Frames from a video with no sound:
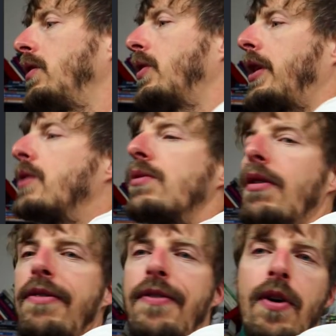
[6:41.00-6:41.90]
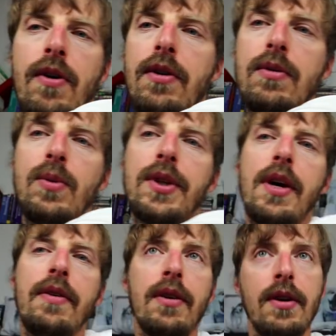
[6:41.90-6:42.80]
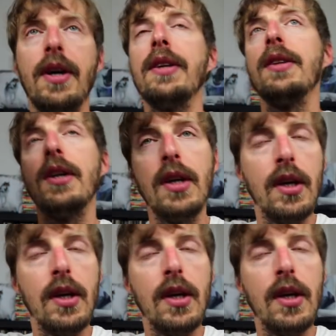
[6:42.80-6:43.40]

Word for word: You can use your phone, whatever, right?